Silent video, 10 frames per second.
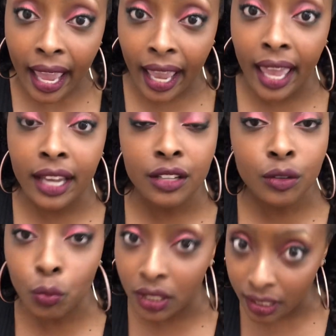
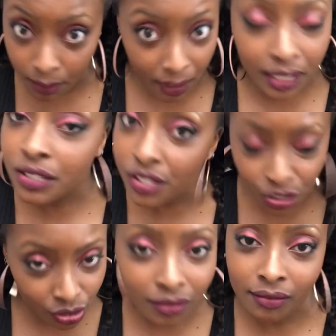And we need to make a
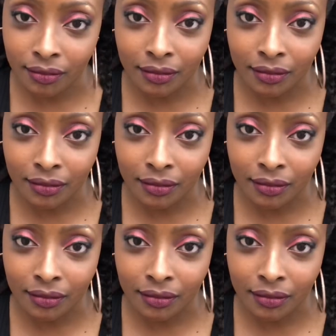decision